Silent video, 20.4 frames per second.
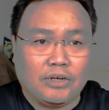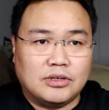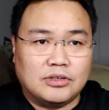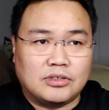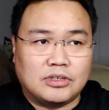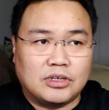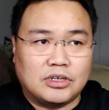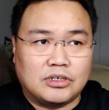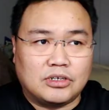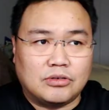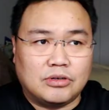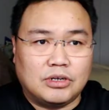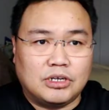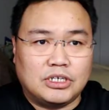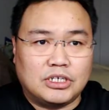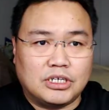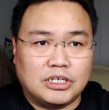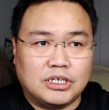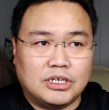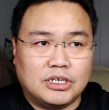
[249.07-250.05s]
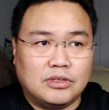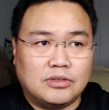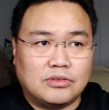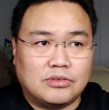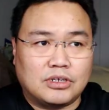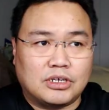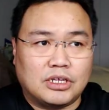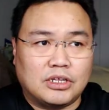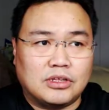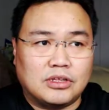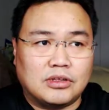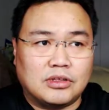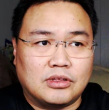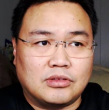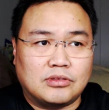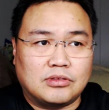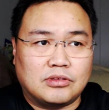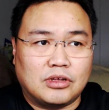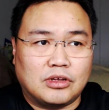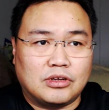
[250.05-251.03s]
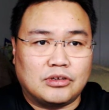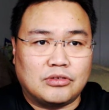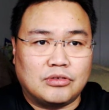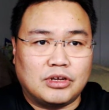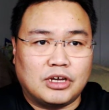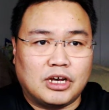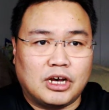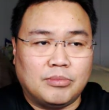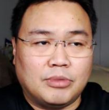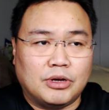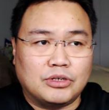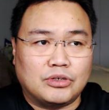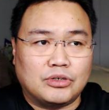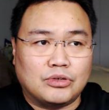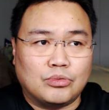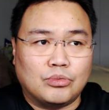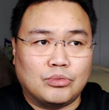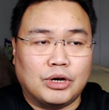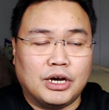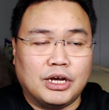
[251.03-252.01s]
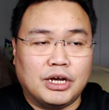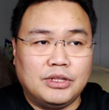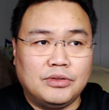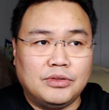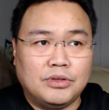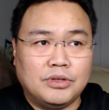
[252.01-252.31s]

saturation, so you can saturate how much you want.